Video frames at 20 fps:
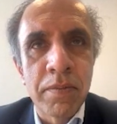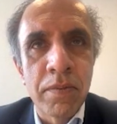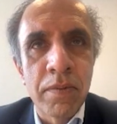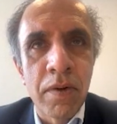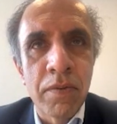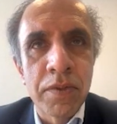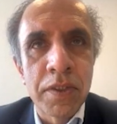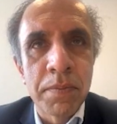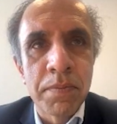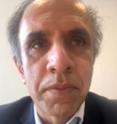
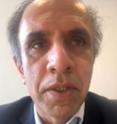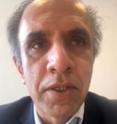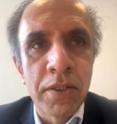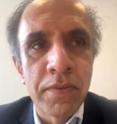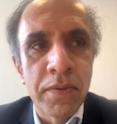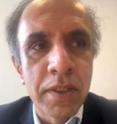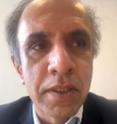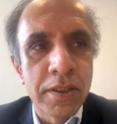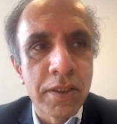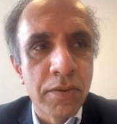obviously both
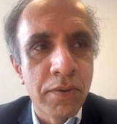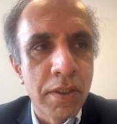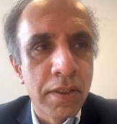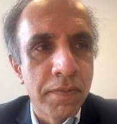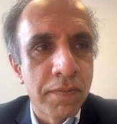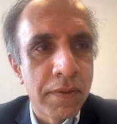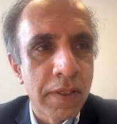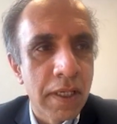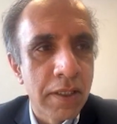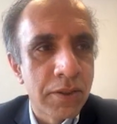of us are in
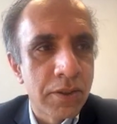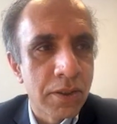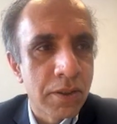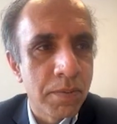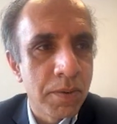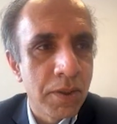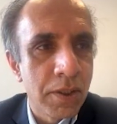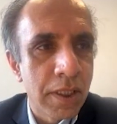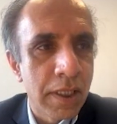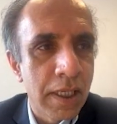the financial
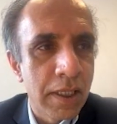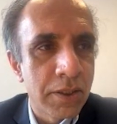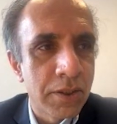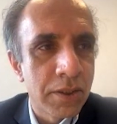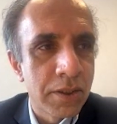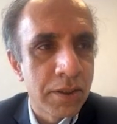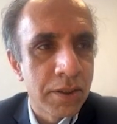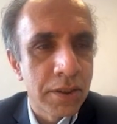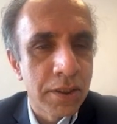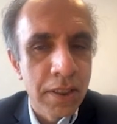
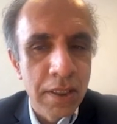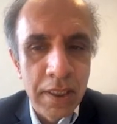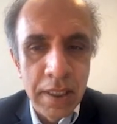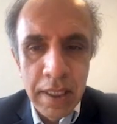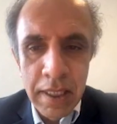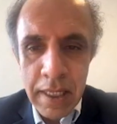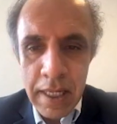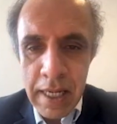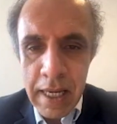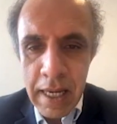communications
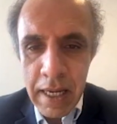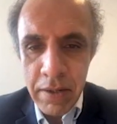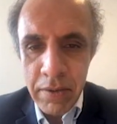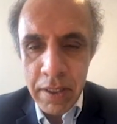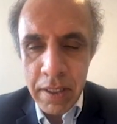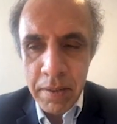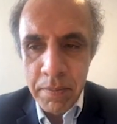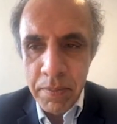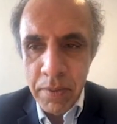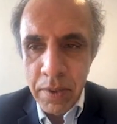
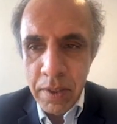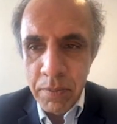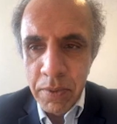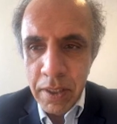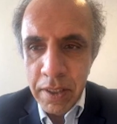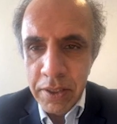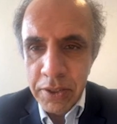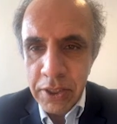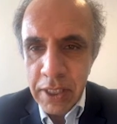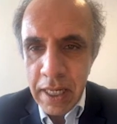area.
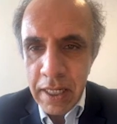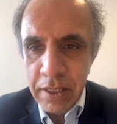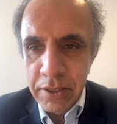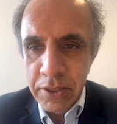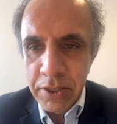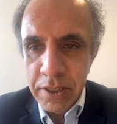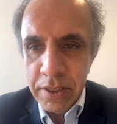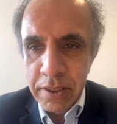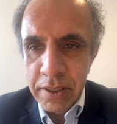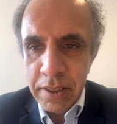One of the
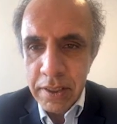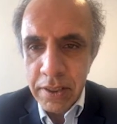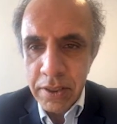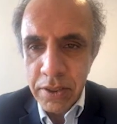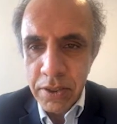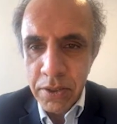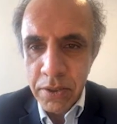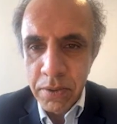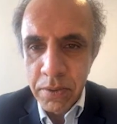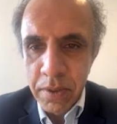challenges is
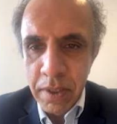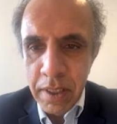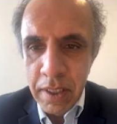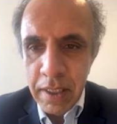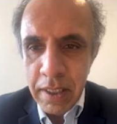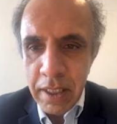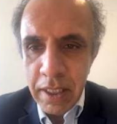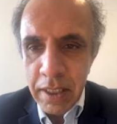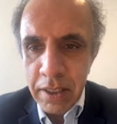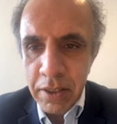to
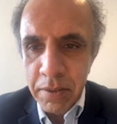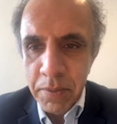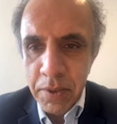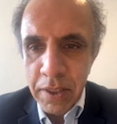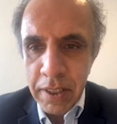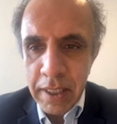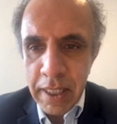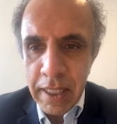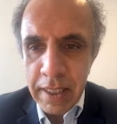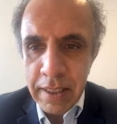
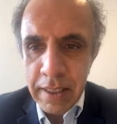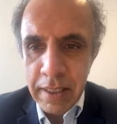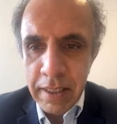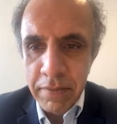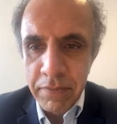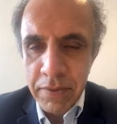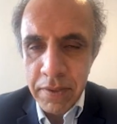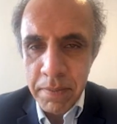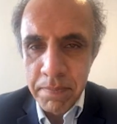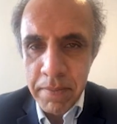communicate the
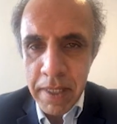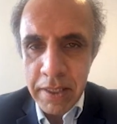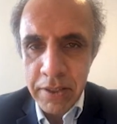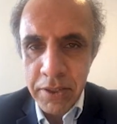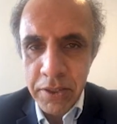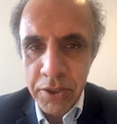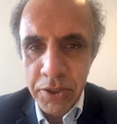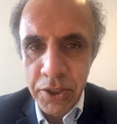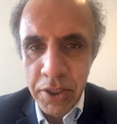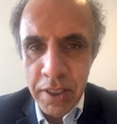Lift
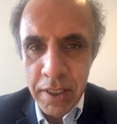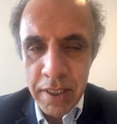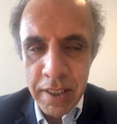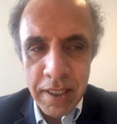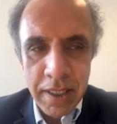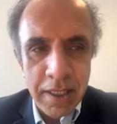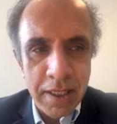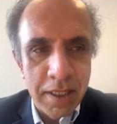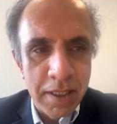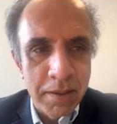message
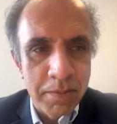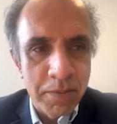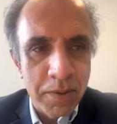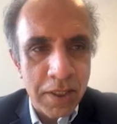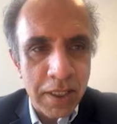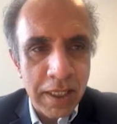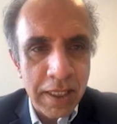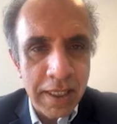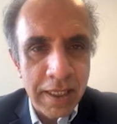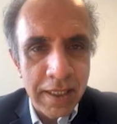
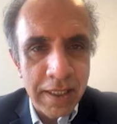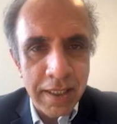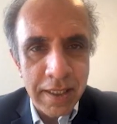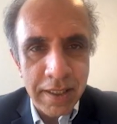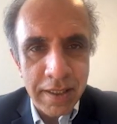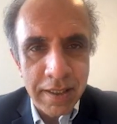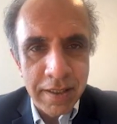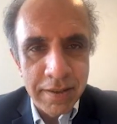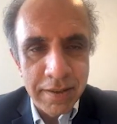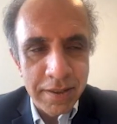
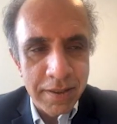clearly and